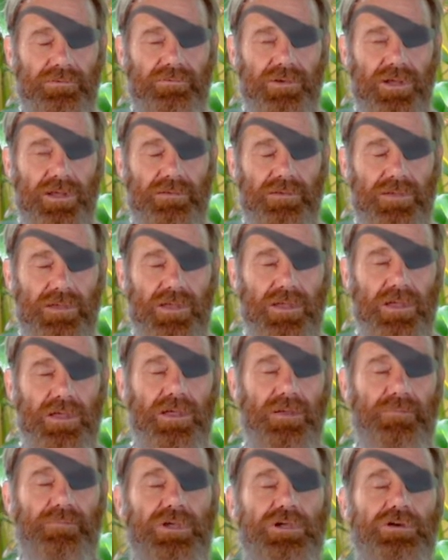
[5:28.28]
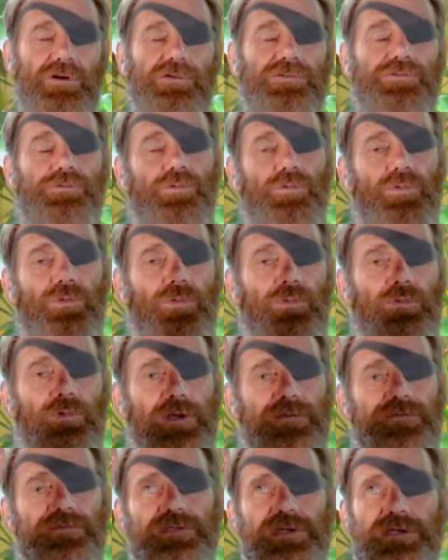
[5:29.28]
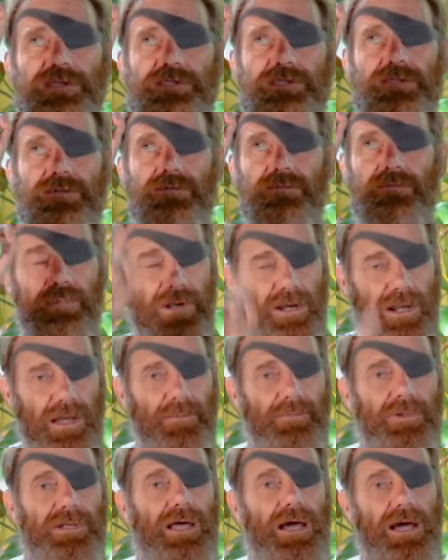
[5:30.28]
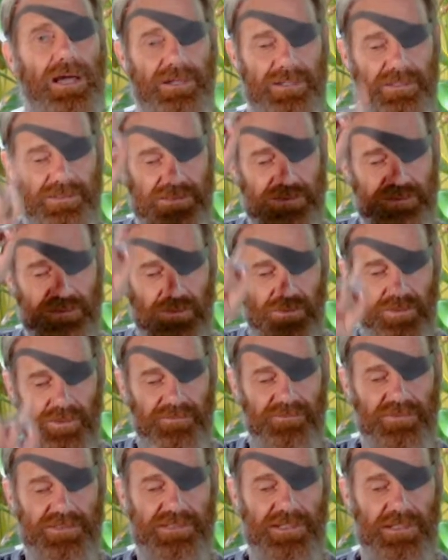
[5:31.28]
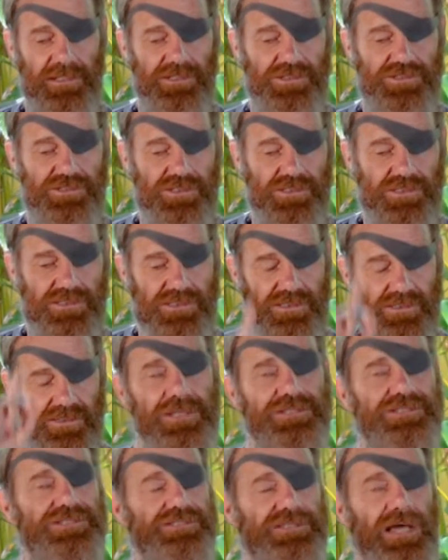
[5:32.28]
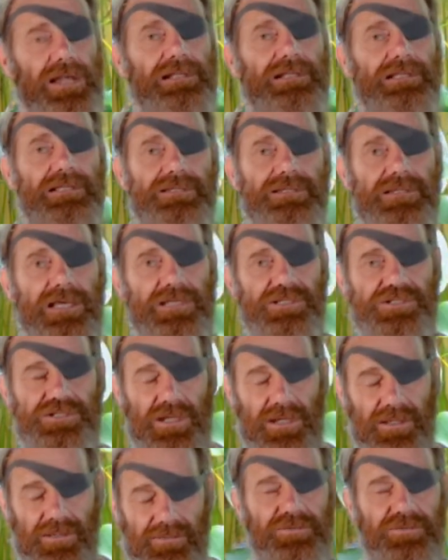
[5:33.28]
Right? Because with this Brahmanadi, this cord of intelligence, it's subtle in nature.